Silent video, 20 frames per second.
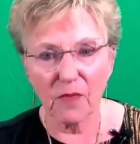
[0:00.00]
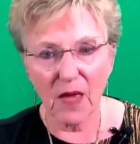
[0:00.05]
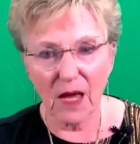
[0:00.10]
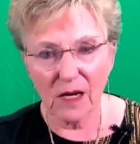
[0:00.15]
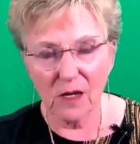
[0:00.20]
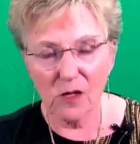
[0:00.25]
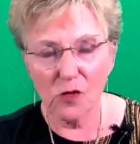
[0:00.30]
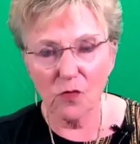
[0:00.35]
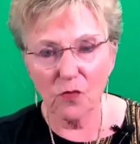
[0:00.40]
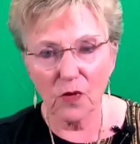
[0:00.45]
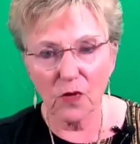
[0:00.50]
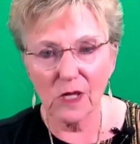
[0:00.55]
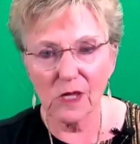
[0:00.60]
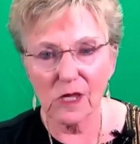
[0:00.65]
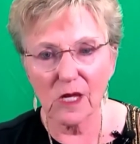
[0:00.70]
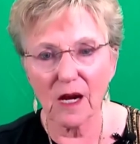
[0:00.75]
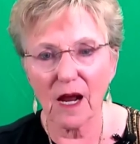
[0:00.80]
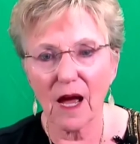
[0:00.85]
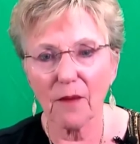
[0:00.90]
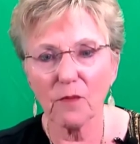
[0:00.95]
That is the
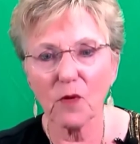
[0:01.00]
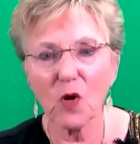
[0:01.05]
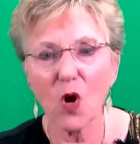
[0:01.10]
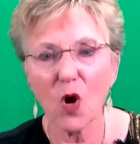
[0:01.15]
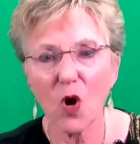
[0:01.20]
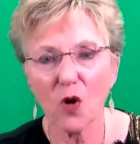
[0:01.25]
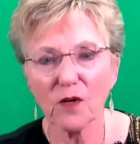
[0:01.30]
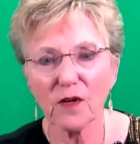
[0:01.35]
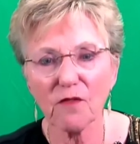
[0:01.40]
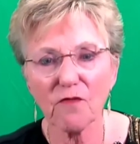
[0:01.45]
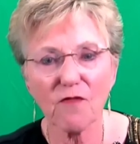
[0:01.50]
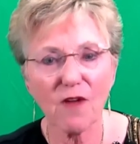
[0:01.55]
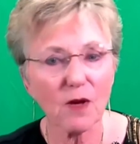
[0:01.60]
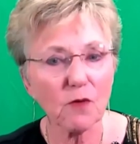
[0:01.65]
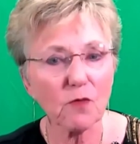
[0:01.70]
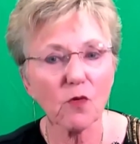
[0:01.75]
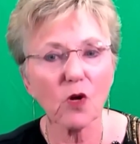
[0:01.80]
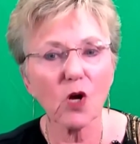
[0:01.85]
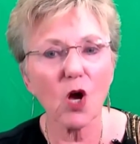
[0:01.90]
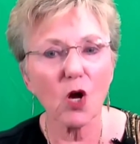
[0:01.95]
reason I'm called a
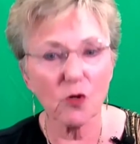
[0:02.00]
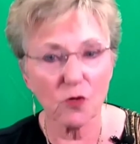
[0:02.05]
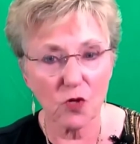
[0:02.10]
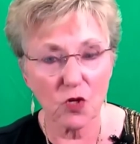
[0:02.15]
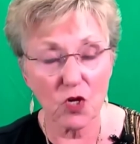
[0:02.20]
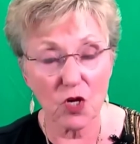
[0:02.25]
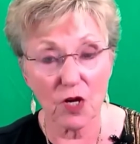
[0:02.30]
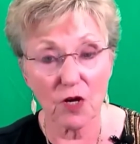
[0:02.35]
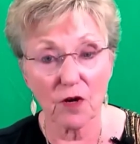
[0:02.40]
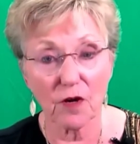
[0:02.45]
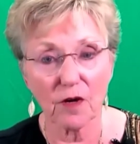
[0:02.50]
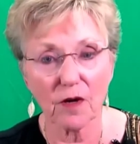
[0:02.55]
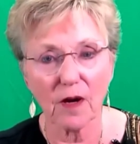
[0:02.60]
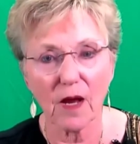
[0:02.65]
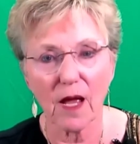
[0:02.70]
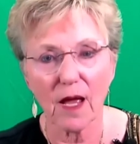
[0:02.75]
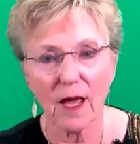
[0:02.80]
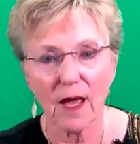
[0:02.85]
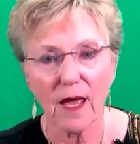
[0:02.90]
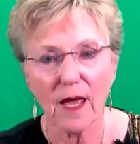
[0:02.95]
federal co-chair,
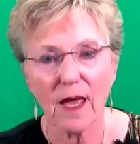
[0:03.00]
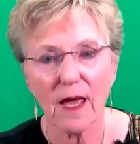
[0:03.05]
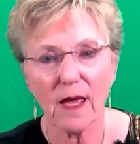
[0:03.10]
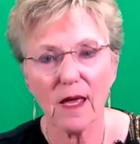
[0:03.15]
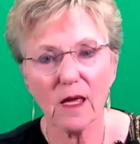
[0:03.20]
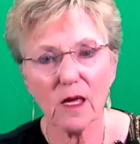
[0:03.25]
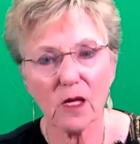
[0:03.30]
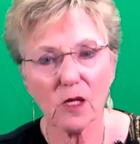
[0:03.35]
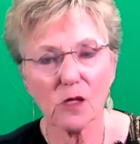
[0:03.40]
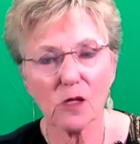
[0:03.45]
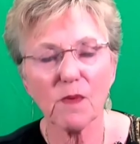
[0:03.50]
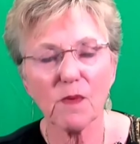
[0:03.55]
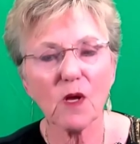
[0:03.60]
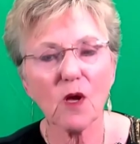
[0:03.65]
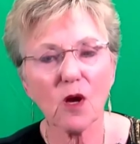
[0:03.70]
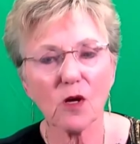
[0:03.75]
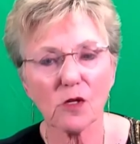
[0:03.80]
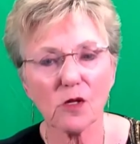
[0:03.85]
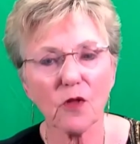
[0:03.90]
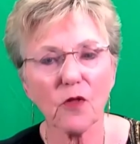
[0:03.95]
is
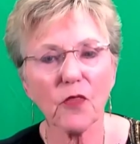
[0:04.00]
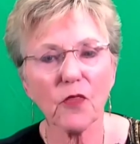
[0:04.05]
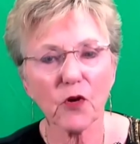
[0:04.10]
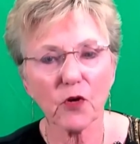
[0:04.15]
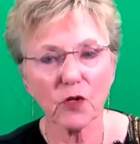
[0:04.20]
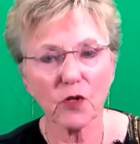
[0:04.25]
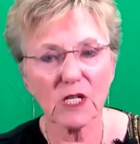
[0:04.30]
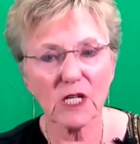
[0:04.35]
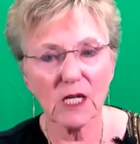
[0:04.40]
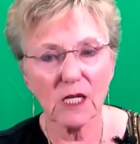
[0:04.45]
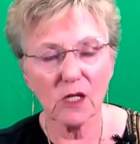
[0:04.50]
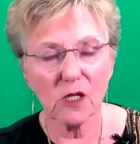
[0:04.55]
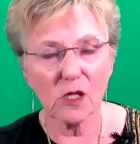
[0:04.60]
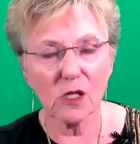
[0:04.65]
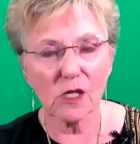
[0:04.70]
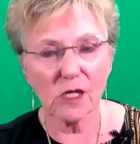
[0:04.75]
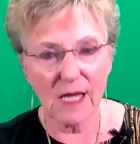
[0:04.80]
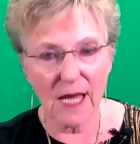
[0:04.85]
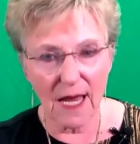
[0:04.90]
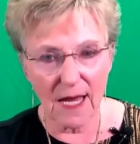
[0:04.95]
because the 13
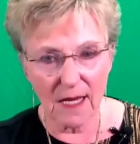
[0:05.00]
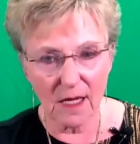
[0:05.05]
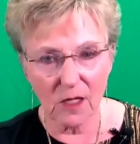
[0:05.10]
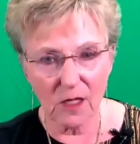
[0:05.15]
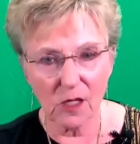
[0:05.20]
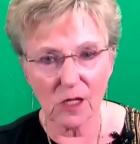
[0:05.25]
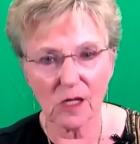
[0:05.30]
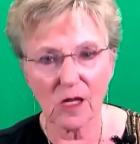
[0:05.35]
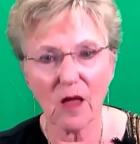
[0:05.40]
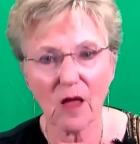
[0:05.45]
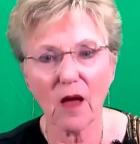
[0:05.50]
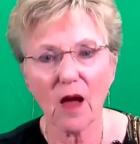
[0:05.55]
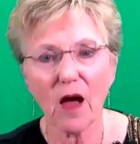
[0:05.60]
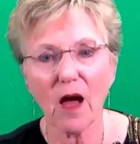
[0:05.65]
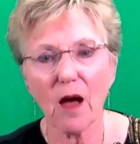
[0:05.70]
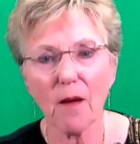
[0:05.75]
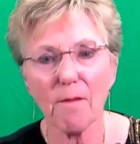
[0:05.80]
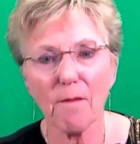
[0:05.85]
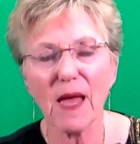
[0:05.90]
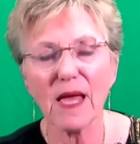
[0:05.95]
states
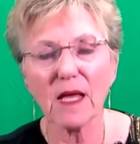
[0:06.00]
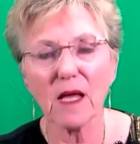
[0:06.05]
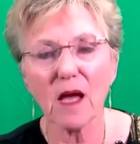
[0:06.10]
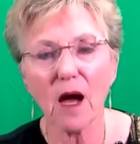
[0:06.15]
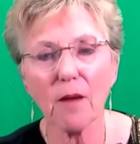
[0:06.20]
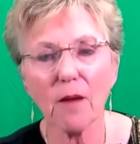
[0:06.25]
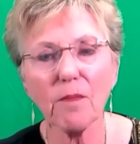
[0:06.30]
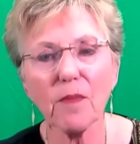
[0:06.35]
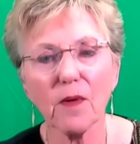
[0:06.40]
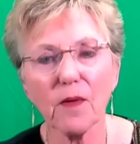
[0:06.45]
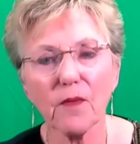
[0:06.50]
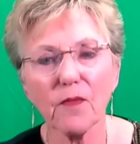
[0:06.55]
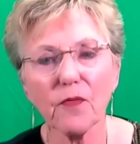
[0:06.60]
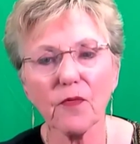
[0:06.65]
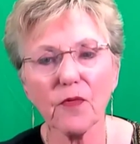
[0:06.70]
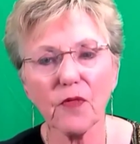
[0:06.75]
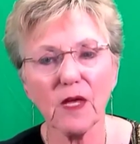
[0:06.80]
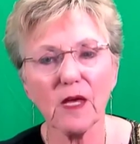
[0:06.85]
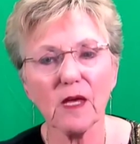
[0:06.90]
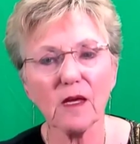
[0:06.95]
make up
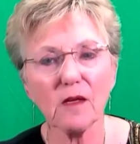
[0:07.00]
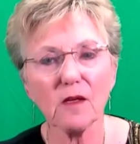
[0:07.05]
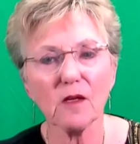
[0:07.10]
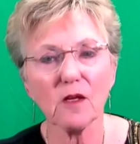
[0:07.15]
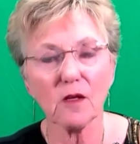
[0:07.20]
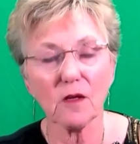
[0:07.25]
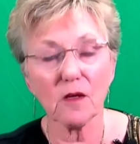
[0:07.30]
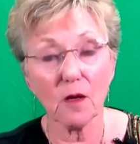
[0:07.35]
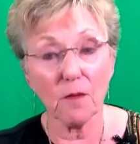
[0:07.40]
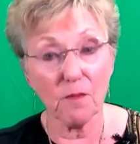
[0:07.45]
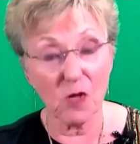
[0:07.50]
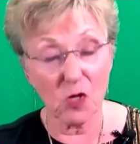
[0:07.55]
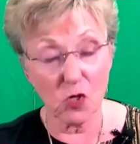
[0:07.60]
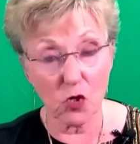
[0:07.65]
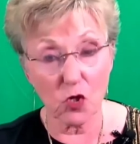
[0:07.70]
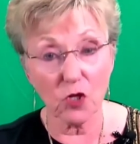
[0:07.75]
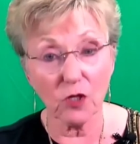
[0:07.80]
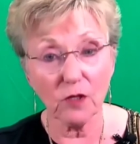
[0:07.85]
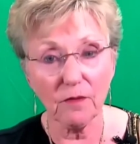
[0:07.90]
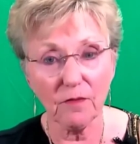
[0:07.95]
the
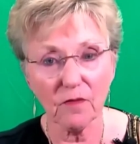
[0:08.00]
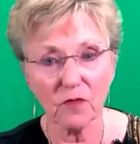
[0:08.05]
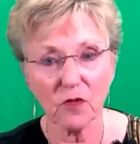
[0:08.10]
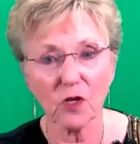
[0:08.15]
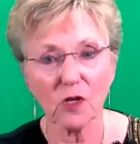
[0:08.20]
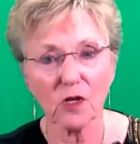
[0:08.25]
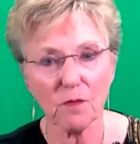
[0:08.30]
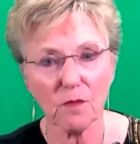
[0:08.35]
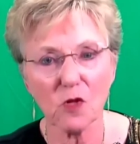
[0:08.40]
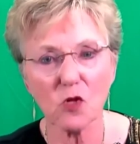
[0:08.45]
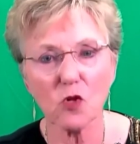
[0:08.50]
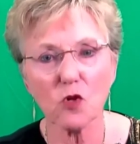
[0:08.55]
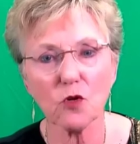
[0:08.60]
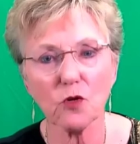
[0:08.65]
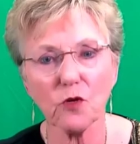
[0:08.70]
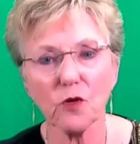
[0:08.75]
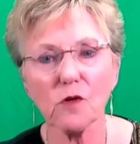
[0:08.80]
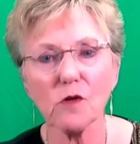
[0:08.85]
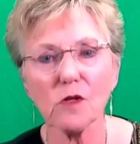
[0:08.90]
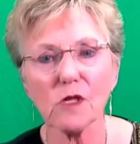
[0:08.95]
commission, the
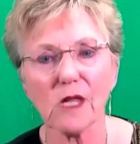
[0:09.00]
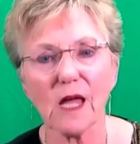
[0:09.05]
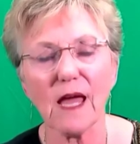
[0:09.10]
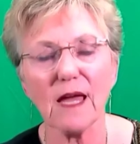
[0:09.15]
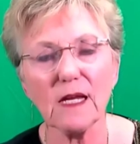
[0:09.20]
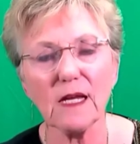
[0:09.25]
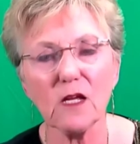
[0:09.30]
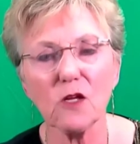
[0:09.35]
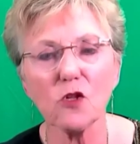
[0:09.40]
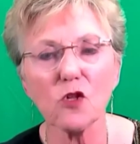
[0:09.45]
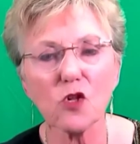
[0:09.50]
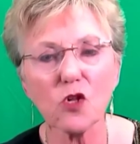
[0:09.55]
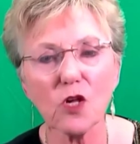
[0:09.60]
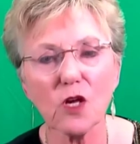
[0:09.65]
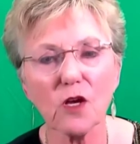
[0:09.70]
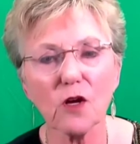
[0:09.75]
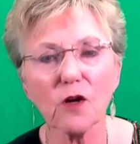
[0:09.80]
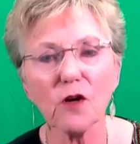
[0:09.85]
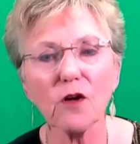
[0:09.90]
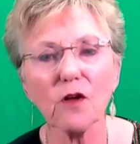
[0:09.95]
commissioners, and each
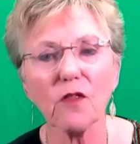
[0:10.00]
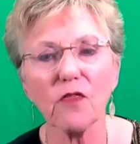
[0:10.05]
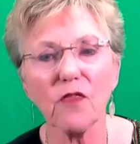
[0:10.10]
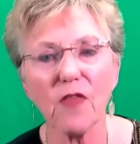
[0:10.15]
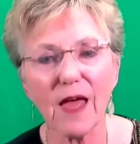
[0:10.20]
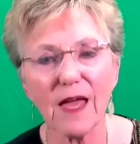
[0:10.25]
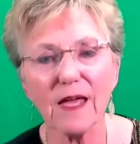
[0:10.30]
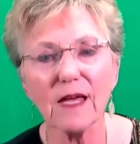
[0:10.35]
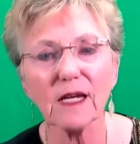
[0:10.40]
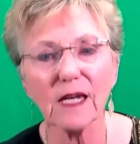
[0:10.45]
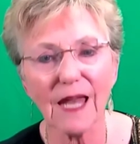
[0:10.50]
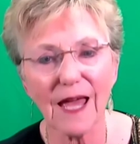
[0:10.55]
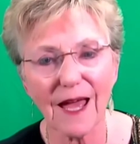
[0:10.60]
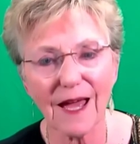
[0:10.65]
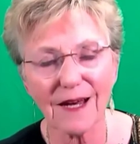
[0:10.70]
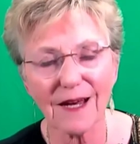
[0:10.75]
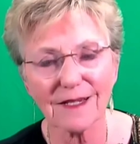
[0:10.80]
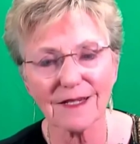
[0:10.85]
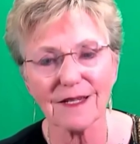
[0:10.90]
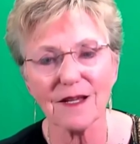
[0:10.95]
year they
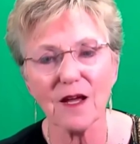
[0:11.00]
elect